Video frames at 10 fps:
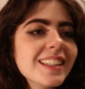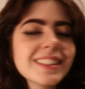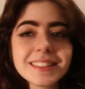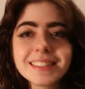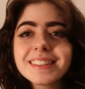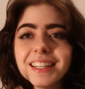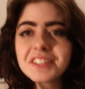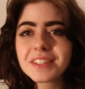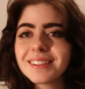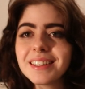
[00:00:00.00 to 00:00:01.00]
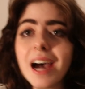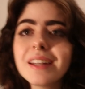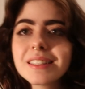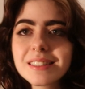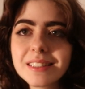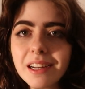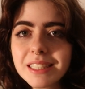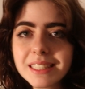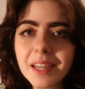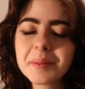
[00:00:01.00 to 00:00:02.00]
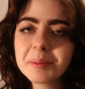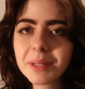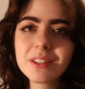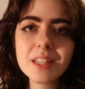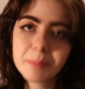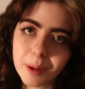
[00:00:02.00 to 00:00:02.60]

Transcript: This is such an unnecessary segment because I